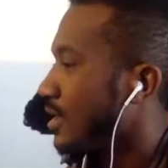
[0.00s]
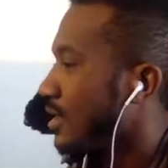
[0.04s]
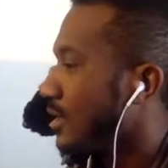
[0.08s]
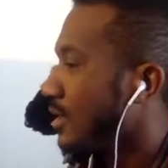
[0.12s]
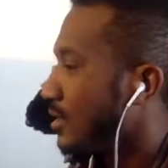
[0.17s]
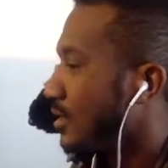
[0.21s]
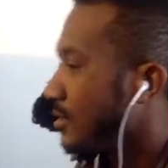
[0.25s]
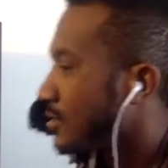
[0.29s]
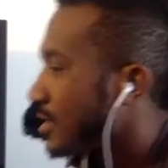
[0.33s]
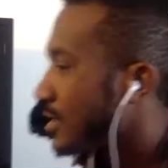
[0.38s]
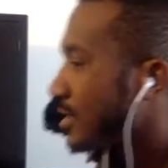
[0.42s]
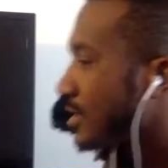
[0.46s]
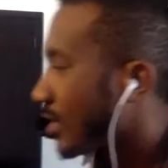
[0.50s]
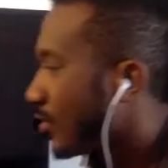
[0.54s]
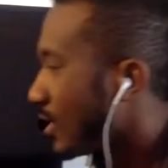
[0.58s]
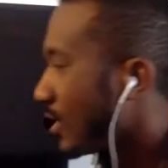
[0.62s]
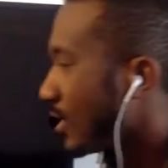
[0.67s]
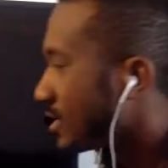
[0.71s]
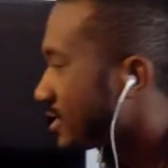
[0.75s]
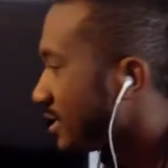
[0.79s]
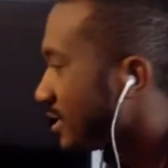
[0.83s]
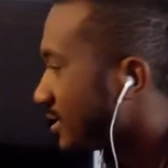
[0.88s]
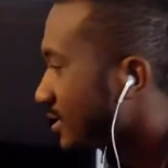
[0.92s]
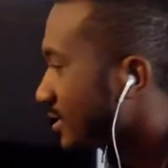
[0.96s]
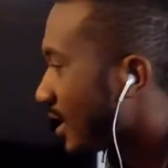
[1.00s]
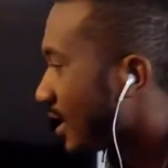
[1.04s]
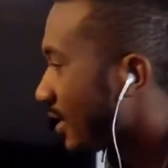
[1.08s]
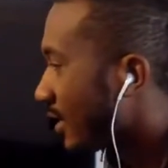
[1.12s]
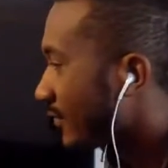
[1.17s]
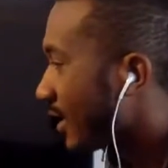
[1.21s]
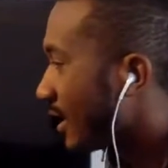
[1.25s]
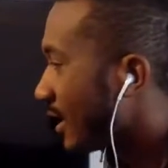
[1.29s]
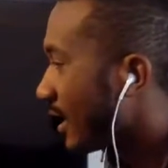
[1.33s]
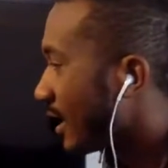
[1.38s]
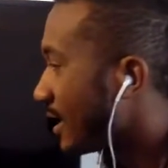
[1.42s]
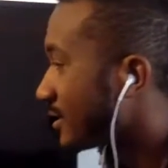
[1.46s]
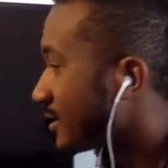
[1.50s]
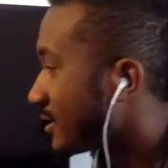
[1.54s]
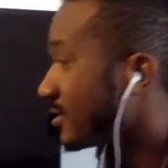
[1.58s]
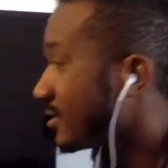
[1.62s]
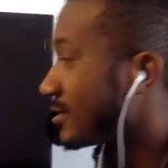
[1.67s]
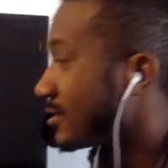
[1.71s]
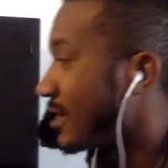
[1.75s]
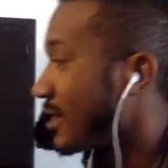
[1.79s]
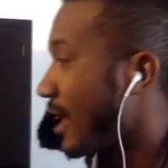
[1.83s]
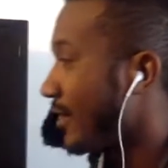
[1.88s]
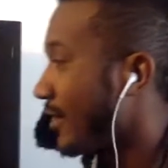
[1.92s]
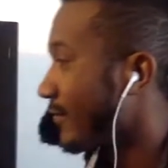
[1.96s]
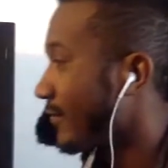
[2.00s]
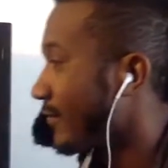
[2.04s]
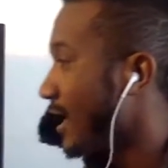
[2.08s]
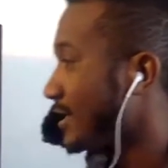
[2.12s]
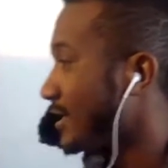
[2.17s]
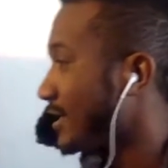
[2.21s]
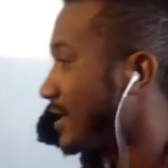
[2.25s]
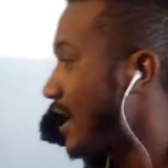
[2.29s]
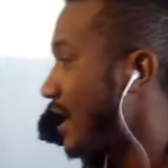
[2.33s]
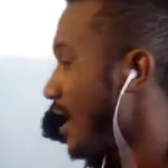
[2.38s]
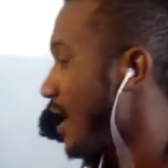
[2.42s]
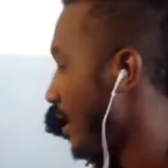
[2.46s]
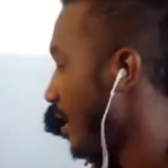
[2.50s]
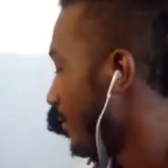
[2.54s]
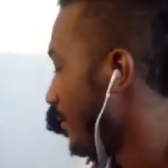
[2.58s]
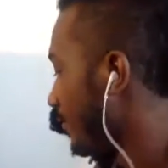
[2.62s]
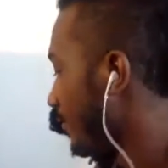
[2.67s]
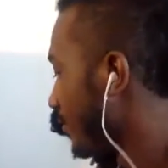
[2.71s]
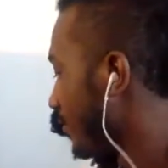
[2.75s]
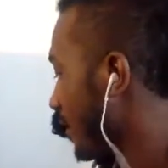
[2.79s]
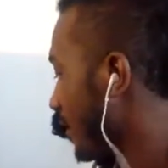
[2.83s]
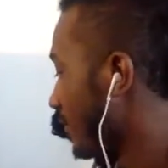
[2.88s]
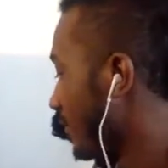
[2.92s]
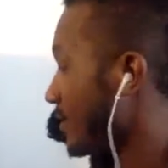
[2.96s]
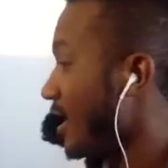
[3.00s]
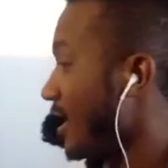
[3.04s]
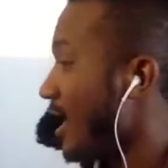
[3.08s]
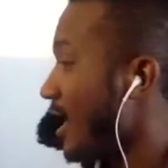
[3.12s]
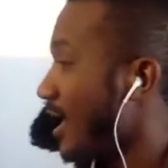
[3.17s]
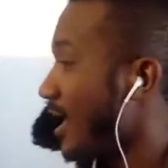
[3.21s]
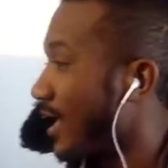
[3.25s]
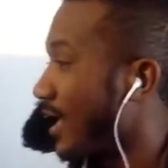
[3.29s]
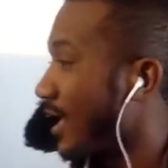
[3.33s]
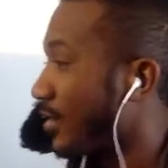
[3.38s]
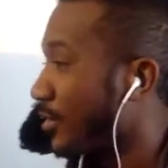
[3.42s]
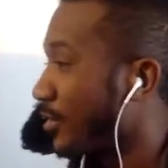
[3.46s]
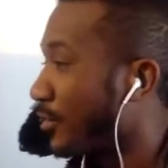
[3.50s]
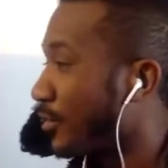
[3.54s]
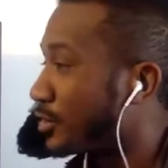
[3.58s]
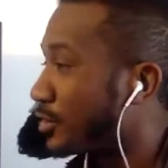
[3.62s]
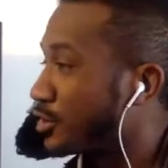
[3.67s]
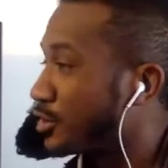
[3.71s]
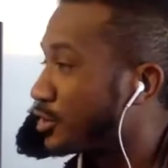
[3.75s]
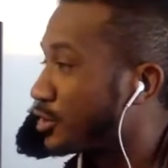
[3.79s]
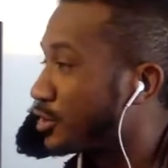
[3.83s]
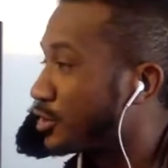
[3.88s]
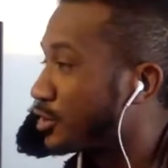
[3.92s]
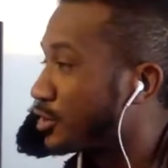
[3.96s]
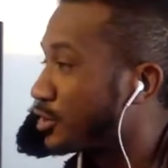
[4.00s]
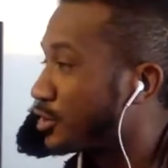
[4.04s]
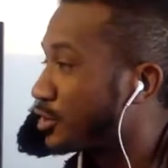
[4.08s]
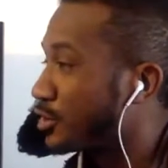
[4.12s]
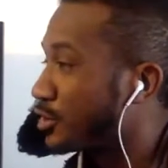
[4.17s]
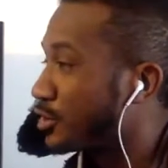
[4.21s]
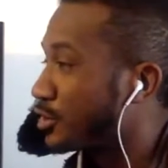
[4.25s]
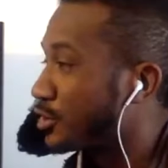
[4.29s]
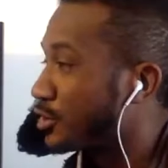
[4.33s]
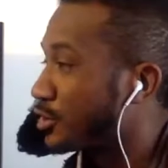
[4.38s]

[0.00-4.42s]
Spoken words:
We've got questions. I've got answers. I've got time. If not, I'll go to Chipotle.